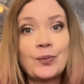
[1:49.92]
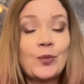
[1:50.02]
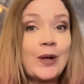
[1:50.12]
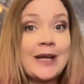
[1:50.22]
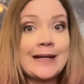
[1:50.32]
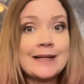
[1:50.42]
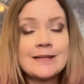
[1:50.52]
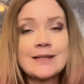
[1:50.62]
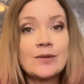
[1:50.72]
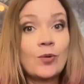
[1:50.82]

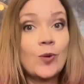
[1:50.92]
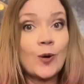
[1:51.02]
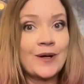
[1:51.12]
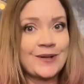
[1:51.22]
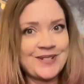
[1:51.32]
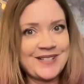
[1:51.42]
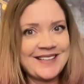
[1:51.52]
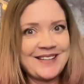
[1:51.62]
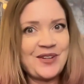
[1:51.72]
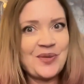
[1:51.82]
weekend warriors,
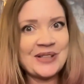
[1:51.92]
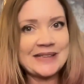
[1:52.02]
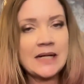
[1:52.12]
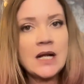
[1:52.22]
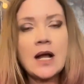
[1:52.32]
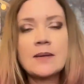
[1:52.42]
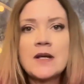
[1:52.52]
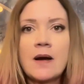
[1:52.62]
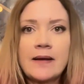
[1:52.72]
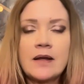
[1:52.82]
if you will. I'm
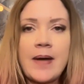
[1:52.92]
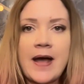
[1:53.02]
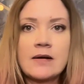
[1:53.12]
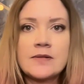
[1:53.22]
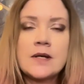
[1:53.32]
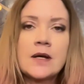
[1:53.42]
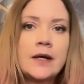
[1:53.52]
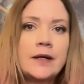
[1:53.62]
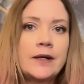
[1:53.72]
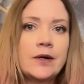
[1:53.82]
talking about,
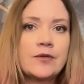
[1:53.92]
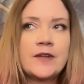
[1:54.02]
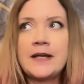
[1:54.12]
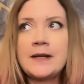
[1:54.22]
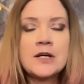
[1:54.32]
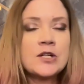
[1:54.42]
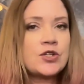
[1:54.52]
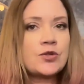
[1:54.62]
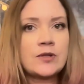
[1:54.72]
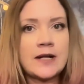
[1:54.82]
the
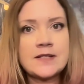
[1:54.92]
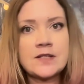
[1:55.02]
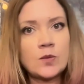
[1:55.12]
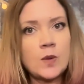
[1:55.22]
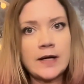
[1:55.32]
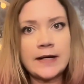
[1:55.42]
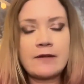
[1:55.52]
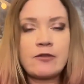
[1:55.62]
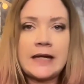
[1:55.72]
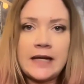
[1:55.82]
2 glasses of wine
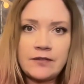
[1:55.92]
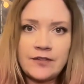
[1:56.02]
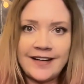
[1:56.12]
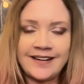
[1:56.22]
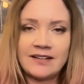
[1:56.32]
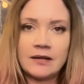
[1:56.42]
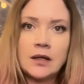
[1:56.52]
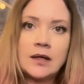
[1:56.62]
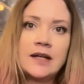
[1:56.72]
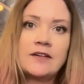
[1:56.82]
every evening,
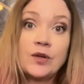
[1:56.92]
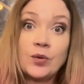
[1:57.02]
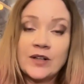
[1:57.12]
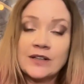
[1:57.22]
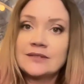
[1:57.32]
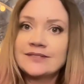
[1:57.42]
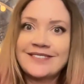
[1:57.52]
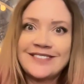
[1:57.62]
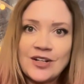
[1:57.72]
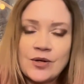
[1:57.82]
if you will.
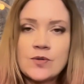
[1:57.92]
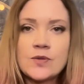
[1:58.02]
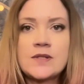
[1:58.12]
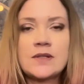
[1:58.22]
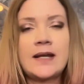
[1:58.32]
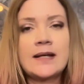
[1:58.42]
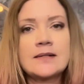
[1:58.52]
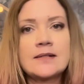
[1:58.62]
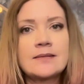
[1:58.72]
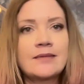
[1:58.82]
Those,
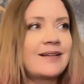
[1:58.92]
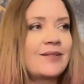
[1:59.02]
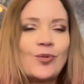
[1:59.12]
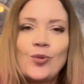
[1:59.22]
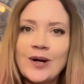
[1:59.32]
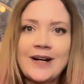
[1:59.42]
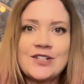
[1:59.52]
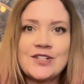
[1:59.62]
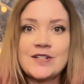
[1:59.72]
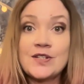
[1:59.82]
and what I
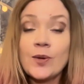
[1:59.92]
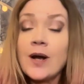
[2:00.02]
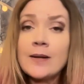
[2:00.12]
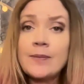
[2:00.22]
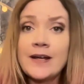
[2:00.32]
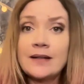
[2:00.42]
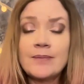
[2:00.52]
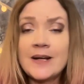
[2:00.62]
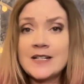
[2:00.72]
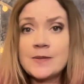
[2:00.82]
just described that
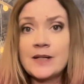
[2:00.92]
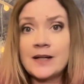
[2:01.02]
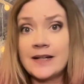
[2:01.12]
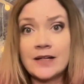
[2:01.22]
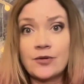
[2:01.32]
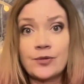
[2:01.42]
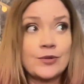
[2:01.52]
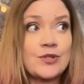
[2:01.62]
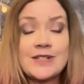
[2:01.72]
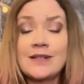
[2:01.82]
my husband and I go
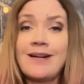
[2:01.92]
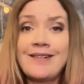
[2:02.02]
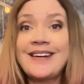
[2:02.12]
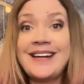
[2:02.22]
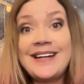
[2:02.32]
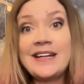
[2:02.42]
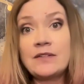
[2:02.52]
through just on any